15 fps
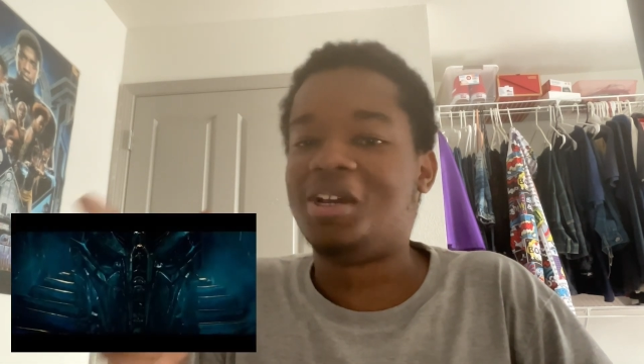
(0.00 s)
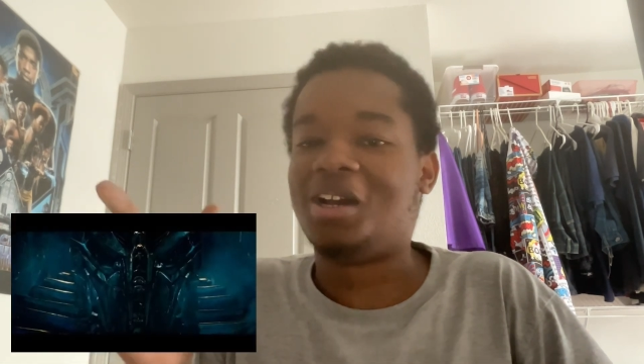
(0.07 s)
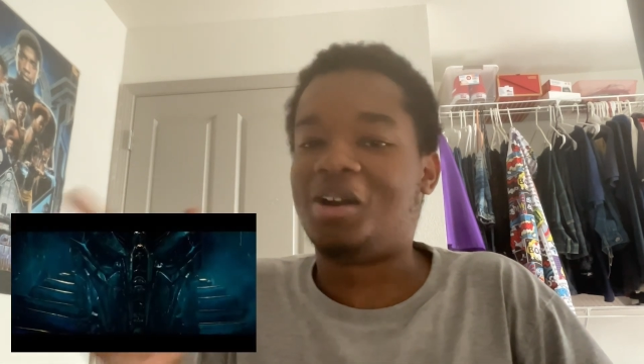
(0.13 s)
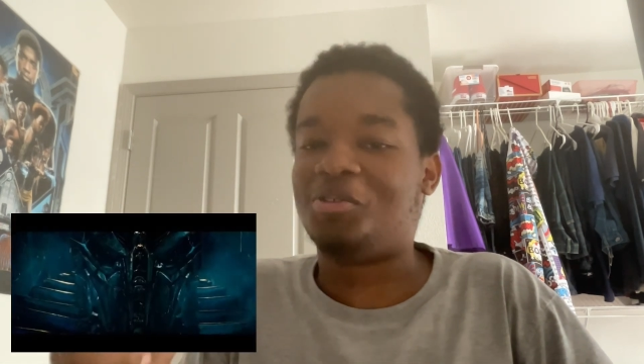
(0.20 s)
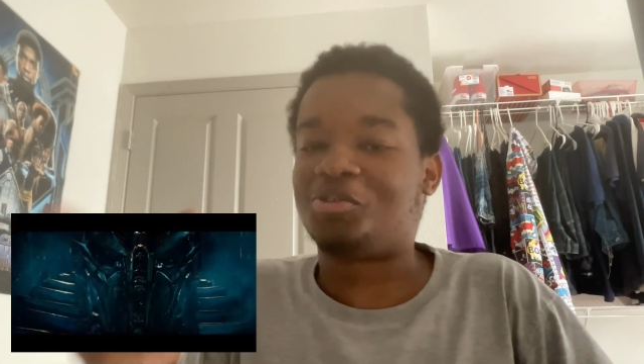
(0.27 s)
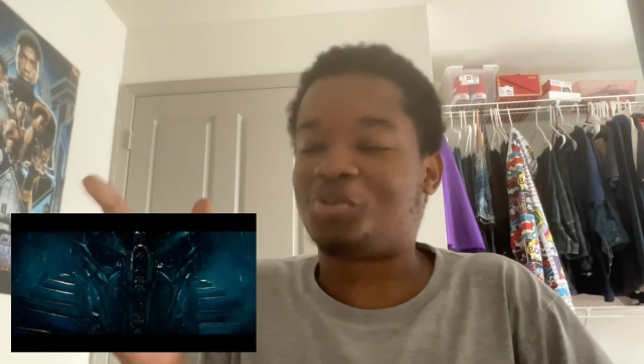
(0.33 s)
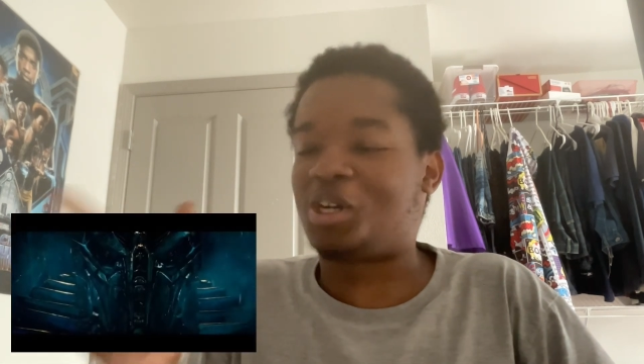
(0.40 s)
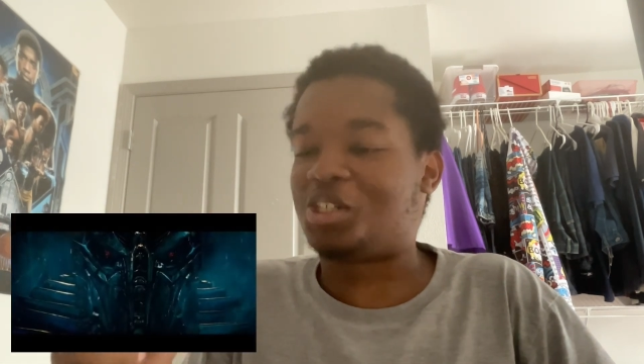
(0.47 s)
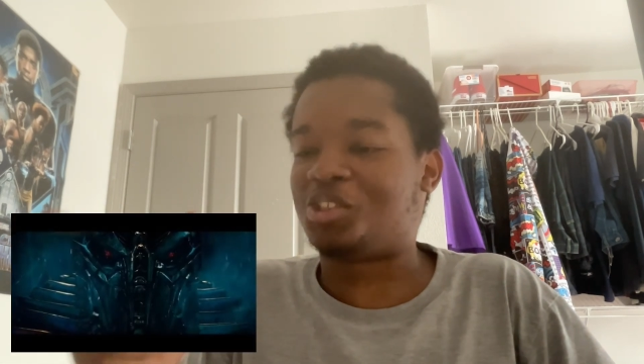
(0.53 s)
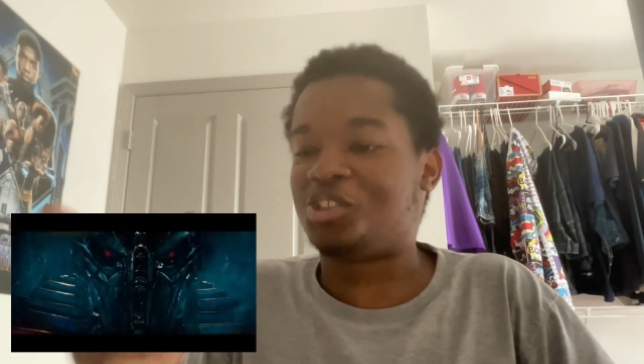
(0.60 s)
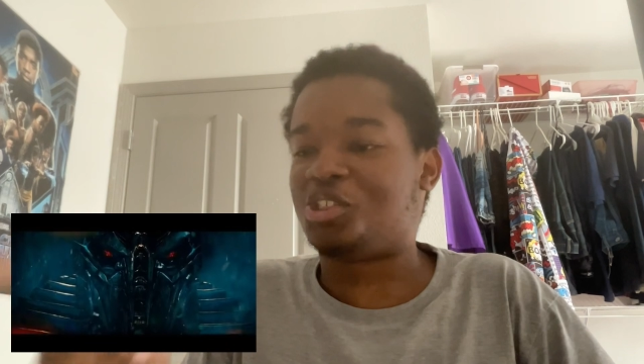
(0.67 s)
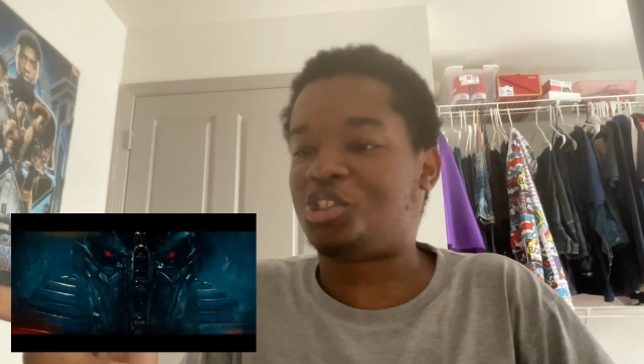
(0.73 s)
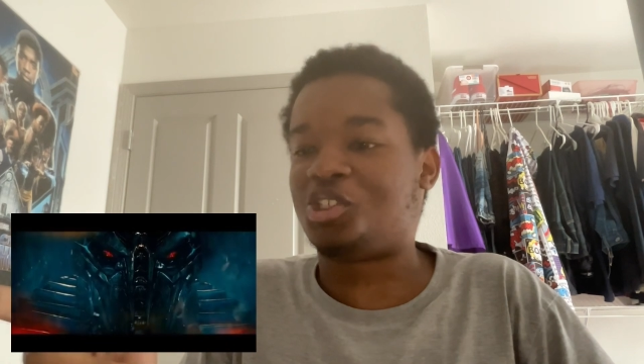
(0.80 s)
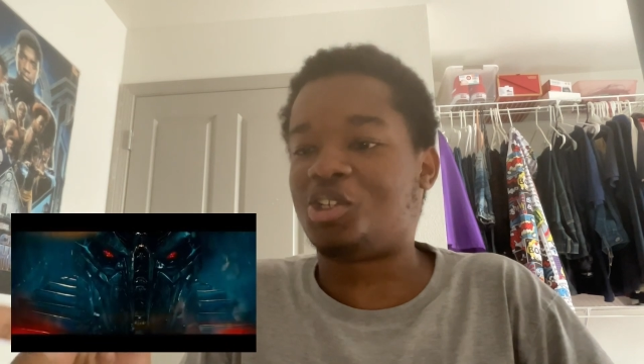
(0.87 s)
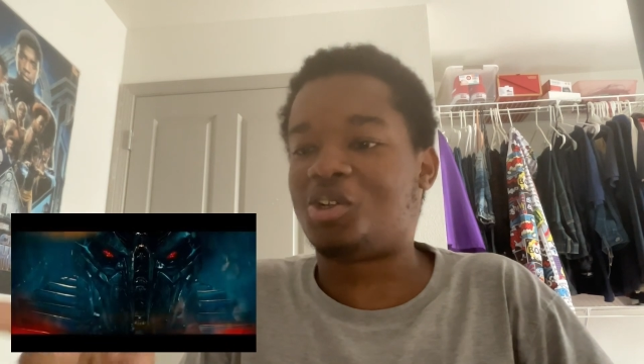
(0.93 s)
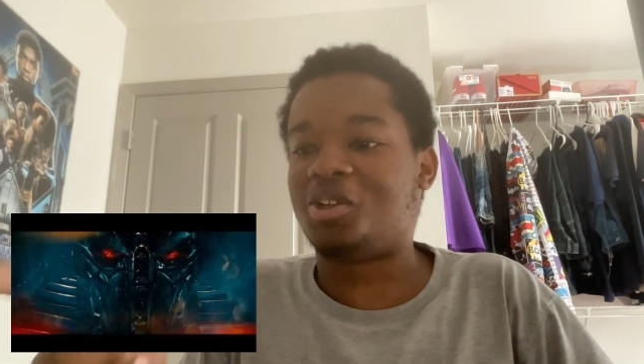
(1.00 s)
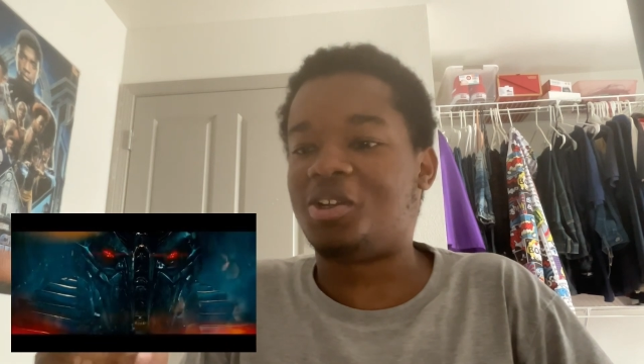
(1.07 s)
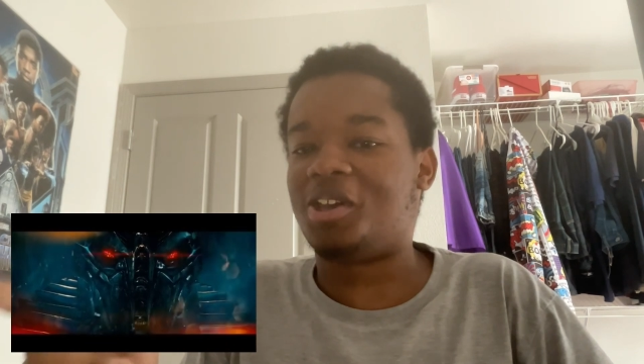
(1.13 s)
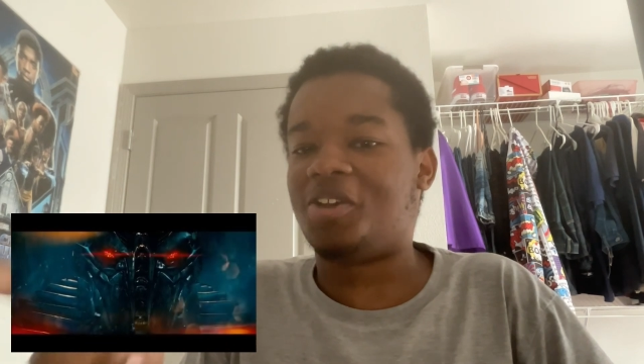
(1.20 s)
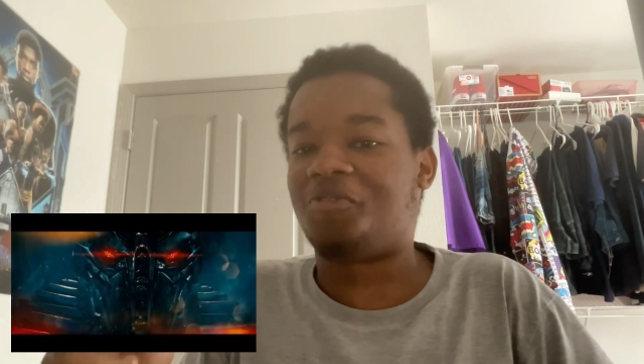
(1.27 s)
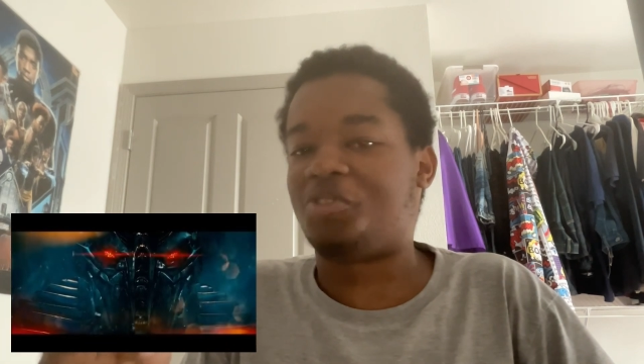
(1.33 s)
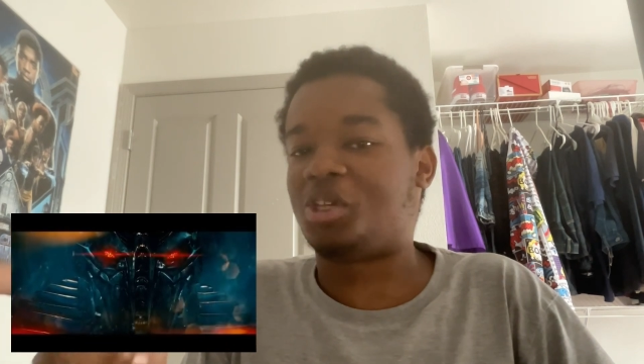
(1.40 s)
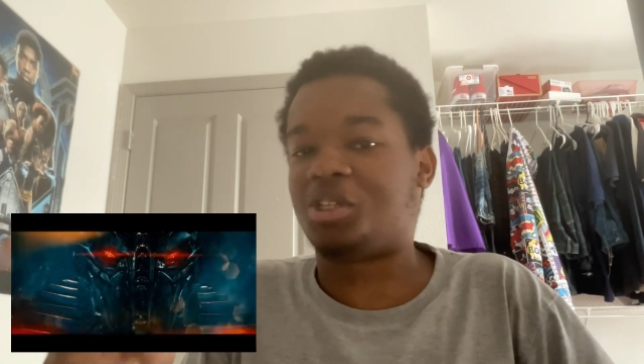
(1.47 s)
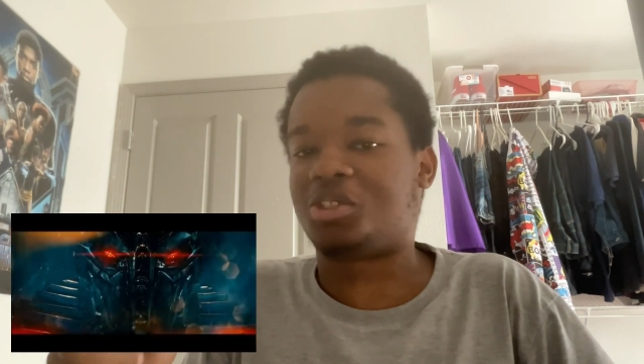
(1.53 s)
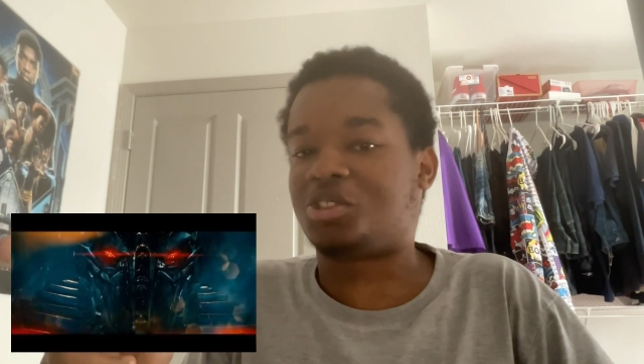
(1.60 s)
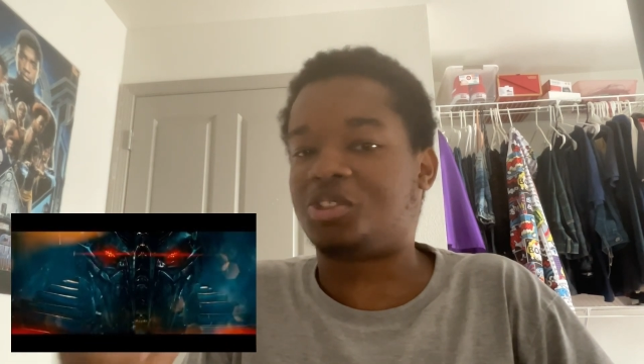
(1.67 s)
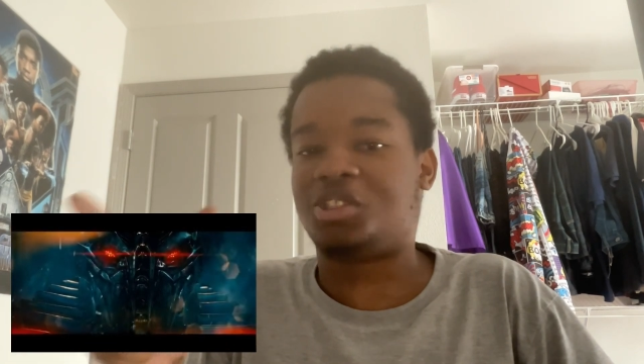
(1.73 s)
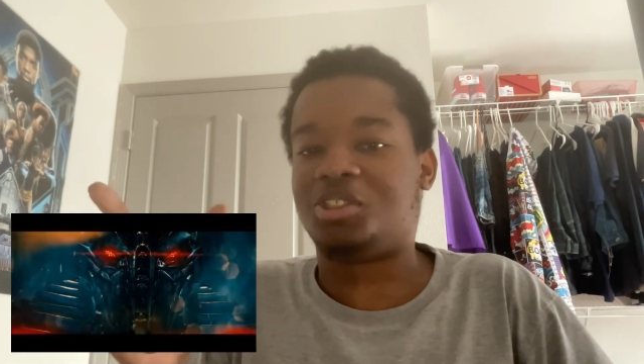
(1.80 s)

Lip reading: I was watching this shit on FX